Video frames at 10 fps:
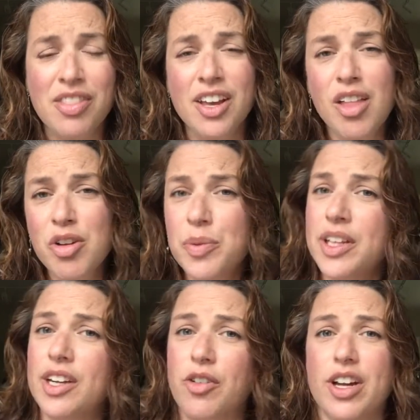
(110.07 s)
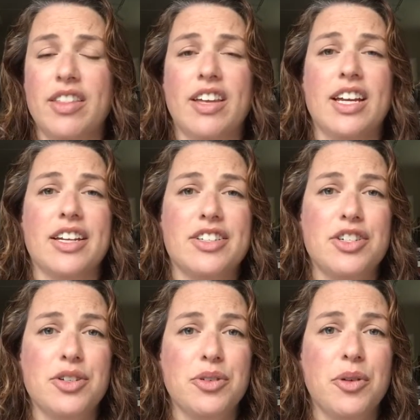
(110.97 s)
The other really great thing to
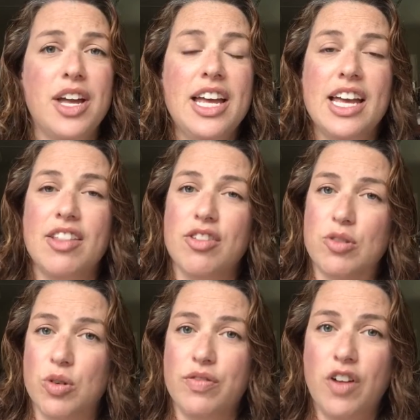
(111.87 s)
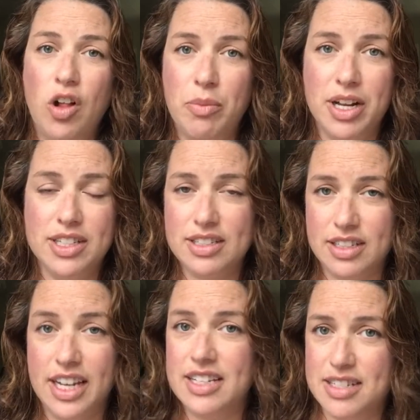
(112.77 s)
do in the sort of fall
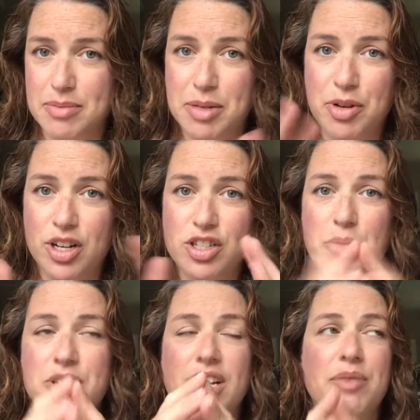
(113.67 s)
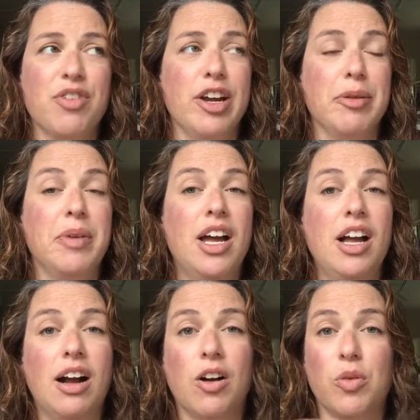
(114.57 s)
months, again, September, October timeframe,
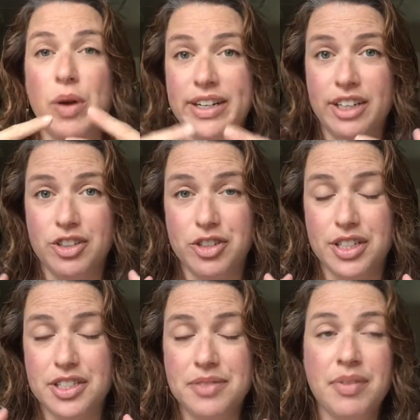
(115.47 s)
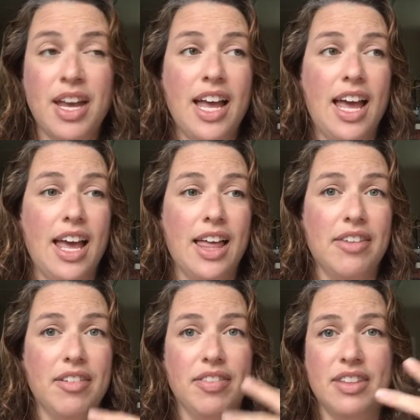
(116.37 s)
are wine countries.
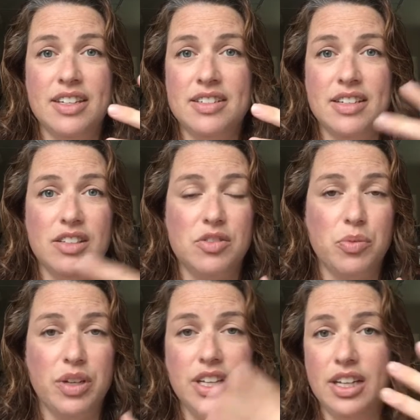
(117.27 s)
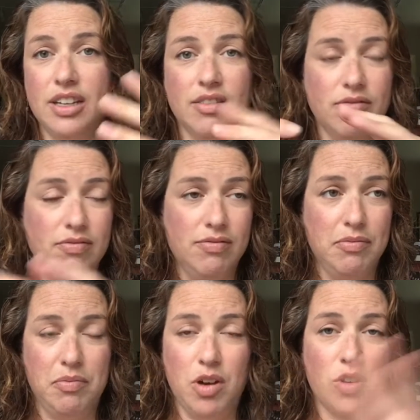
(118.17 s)
And this is really
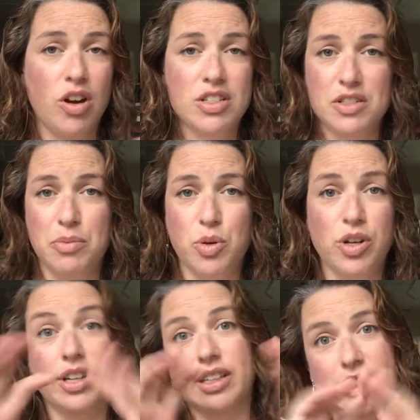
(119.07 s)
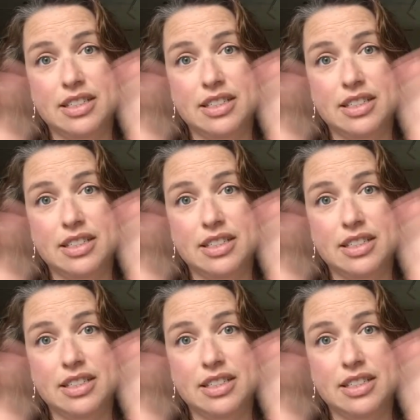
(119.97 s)
across the board, at